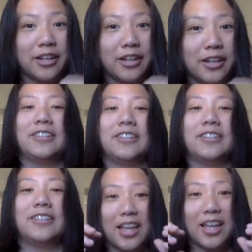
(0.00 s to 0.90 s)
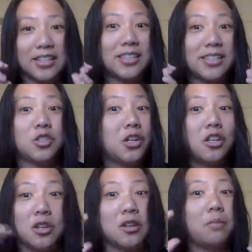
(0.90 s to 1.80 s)
And it's the student. You need to
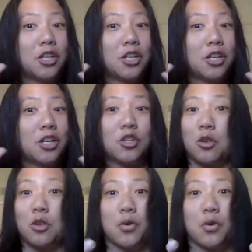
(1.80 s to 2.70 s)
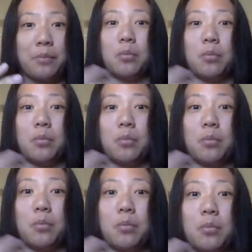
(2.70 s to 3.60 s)
make sure they're both happy before they're going
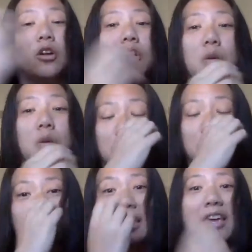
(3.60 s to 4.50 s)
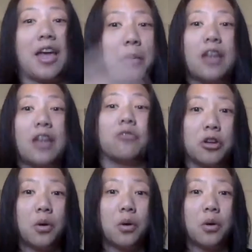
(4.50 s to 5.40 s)
to be willing to campaign for you at the
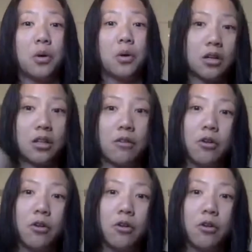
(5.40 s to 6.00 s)
district level.